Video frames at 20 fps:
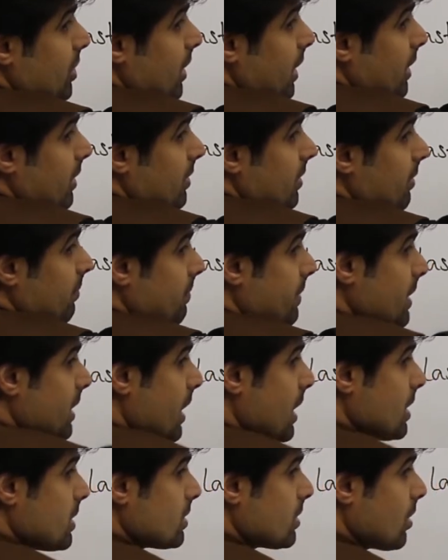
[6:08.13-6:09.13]

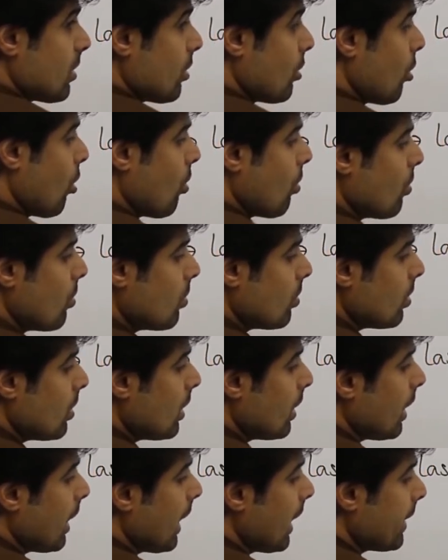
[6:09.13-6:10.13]
enthalpy is low
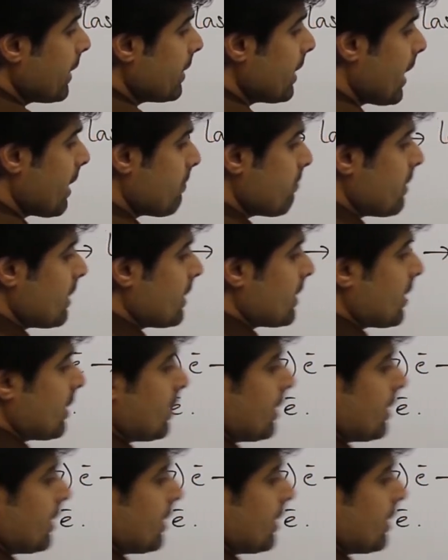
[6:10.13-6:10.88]
and non-metal